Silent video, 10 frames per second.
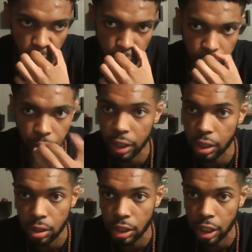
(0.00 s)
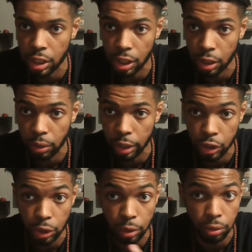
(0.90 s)
or your friend changes their
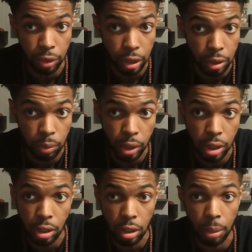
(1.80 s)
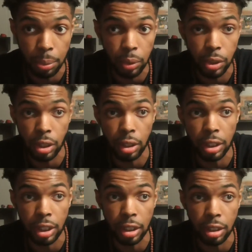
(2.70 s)
direction, or your friend wants to stop doing certain
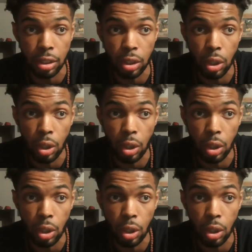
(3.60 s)
things.